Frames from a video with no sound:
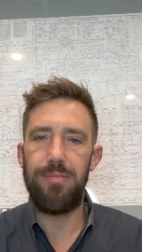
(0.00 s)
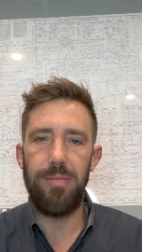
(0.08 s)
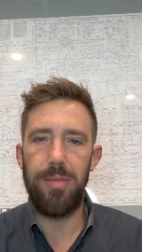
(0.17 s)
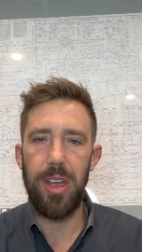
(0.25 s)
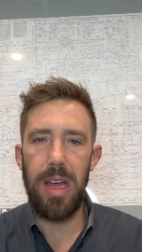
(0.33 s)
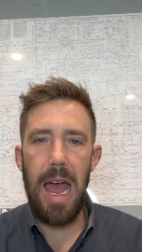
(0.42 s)

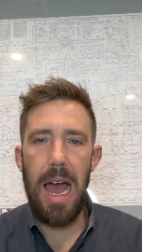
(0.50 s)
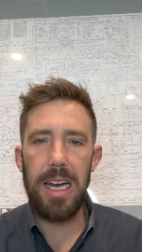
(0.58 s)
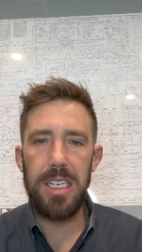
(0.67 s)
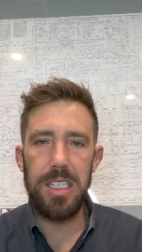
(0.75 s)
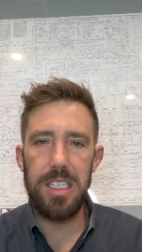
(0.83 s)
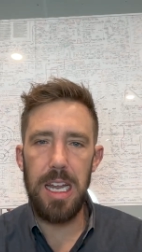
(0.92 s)
the
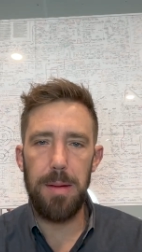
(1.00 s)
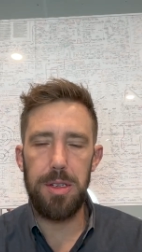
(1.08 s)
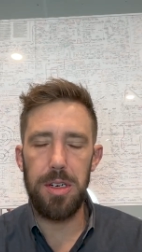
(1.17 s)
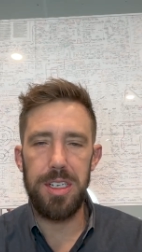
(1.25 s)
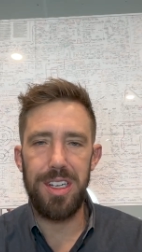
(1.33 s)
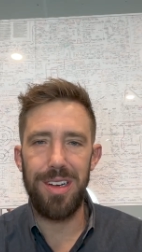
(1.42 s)
action steps are
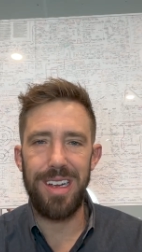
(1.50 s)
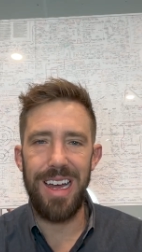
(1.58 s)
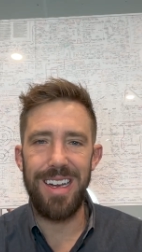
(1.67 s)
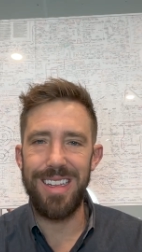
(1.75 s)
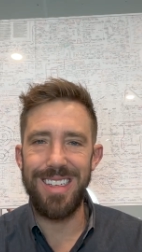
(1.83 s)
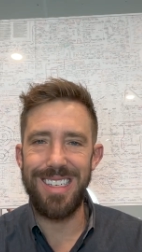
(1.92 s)
still
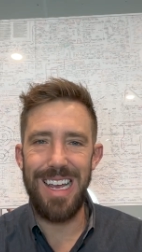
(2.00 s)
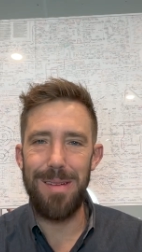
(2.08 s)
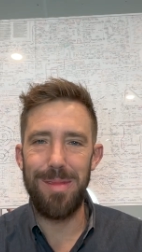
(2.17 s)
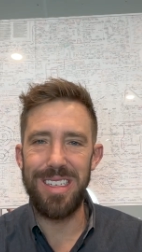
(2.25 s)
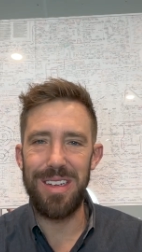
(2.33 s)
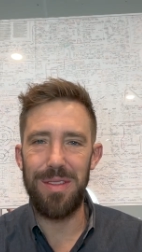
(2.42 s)
kind of the same
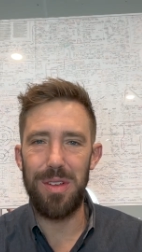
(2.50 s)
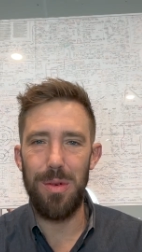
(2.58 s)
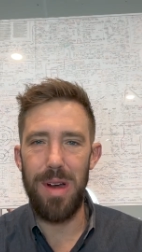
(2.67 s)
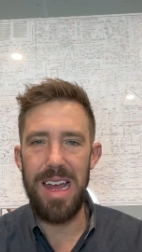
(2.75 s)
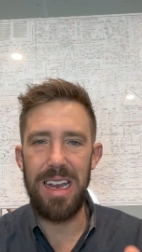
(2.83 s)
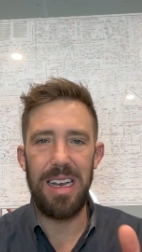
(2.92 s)
as if you
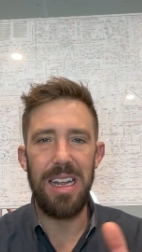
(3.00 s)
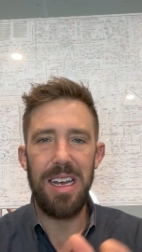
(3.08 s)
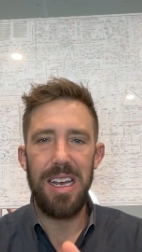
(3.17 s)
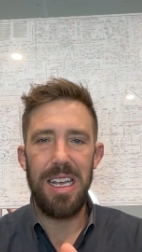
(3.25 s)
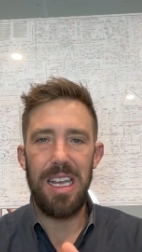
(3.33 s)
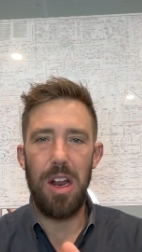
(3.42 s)
ran
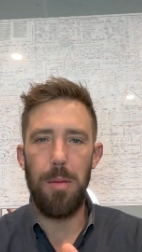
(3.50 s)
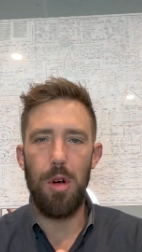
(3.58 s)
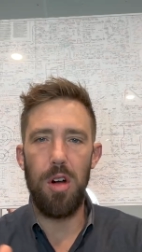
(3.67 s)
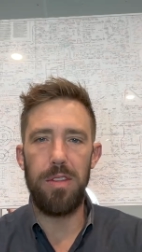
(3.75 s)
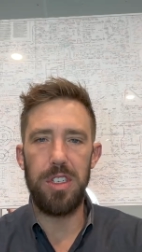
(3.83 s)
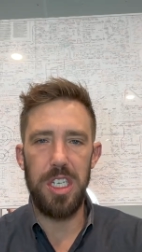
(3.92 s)
you know
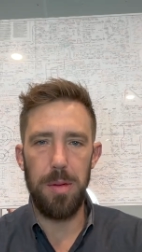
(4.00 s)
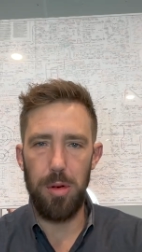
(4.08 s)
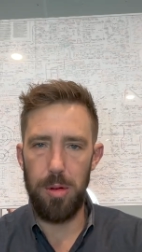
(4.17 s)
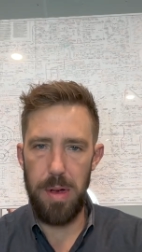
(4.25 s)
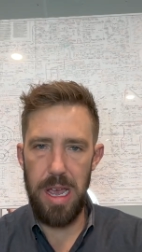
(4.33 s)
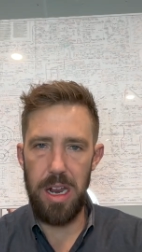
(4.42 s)
more of a
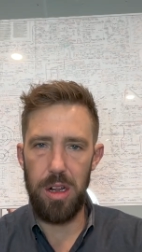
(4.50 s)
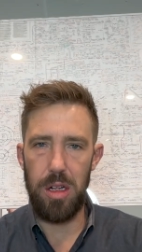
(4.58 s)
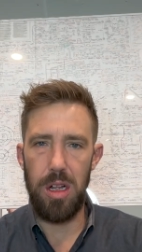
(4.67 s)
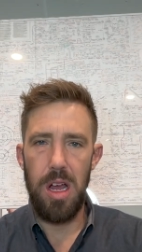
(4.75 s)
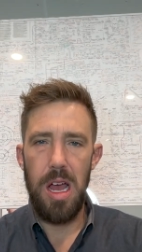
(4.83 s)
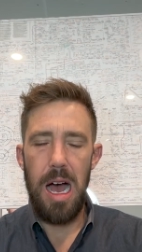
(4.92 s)
simple
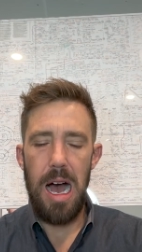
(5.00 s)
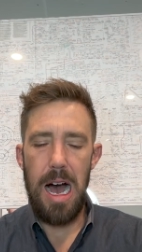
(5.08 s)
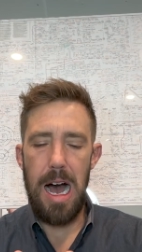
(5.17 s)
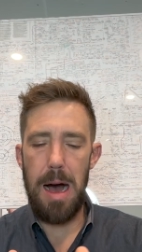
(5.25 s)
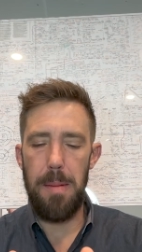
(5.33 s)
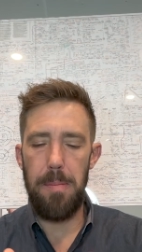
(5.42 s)
panel
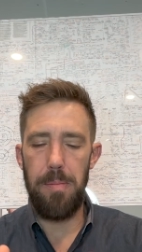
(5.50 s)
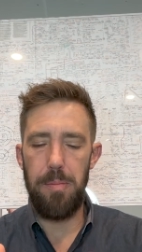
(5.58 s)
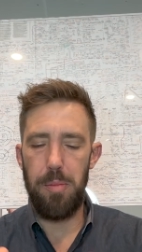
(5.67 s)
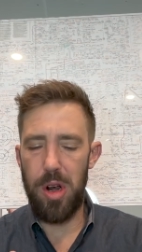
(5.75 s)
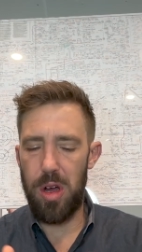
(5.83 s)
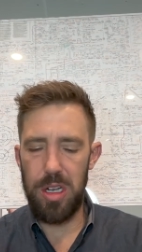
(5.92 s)
um
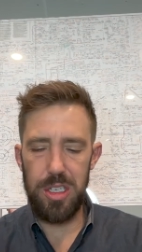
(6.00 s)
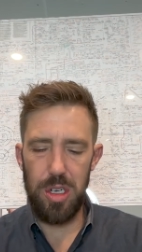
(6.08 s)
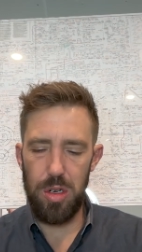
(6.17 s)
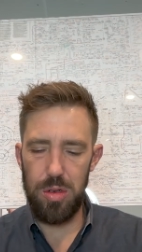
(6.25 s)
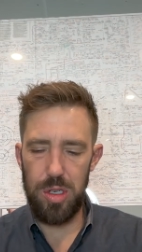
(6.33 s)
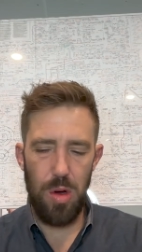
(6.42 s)
but
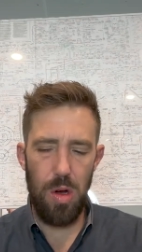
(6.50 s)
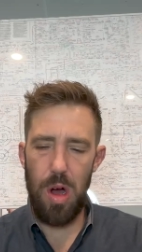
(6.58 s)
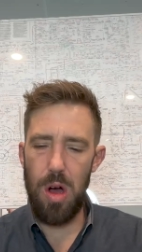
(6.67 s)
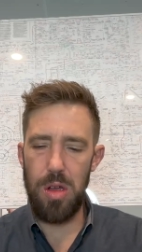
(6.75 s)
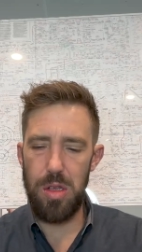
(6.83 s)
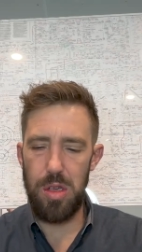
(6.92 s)
also so
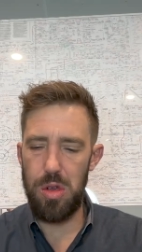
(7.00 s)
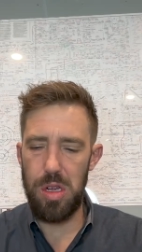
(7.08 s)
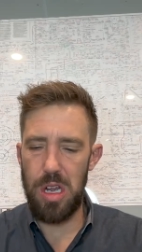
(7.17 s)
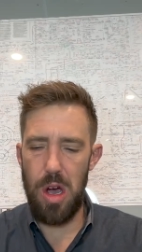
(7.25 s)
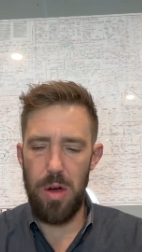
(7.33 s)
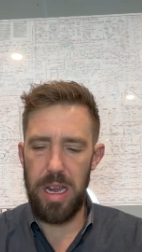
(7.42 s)
all, uh, you can
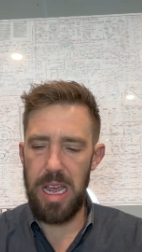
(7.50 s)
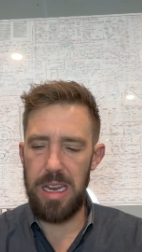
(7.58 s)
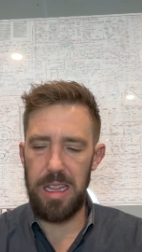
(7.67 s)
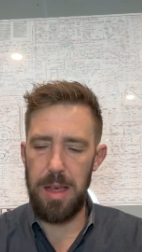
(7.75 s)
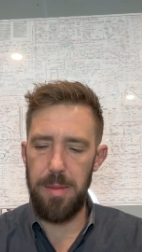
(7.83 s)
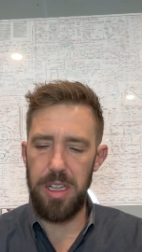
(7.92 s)
go
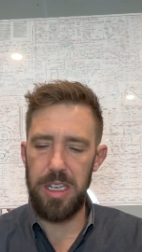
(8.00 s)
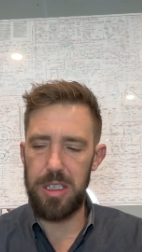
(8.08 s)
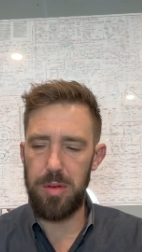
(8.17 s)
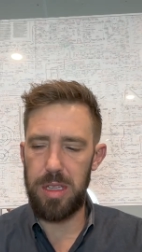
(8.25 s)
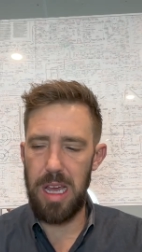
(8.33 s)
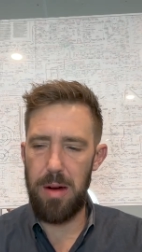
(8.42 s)
again limitless
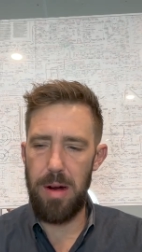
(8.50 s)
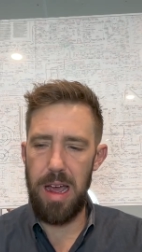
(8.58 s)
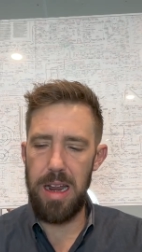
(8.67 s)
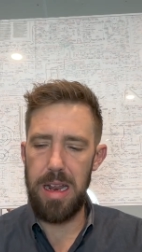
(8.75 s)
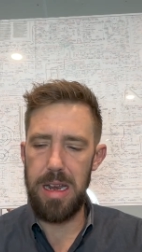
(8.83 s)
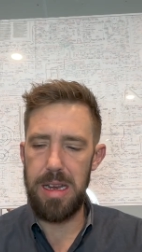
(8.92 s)
with that
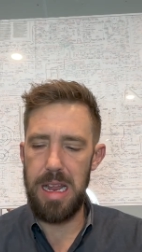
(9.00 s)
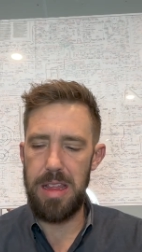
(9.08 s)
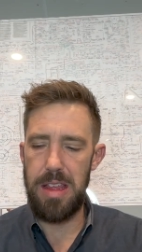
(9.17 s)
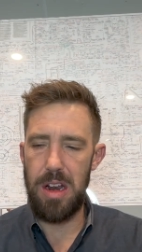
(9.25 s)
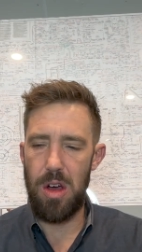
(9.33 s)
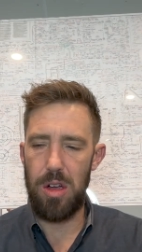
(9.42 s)
ryan and and
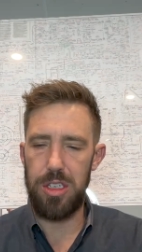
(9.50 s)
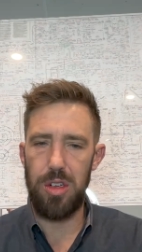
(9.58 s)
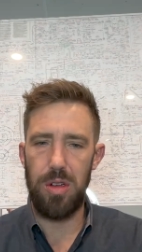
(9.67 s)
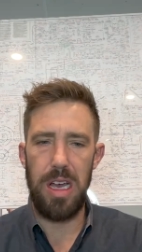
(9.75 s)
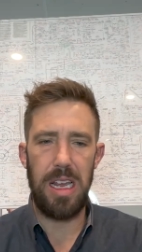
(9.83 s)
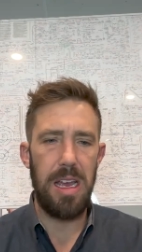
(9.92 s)
then also
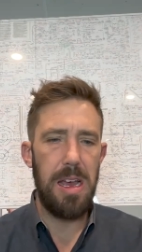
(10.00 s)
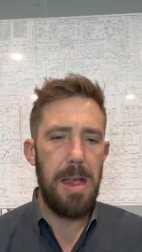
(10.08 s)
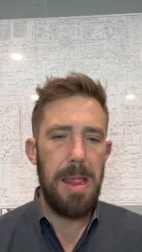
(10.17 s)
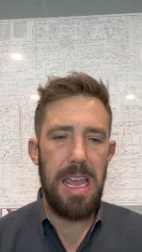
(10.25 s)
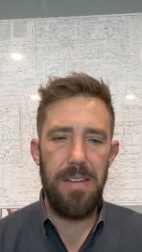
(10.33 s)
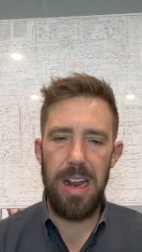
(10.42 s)
like
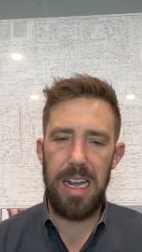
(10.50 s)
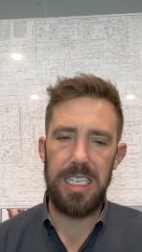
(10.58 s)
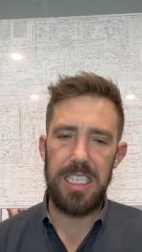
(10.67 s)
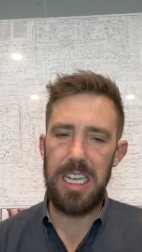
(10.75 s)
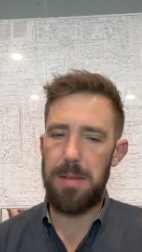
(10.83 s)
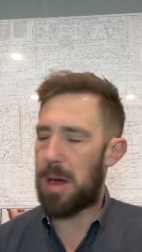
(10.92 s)
even i could
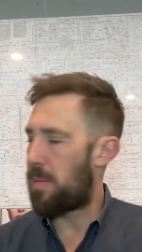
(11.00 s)
see in my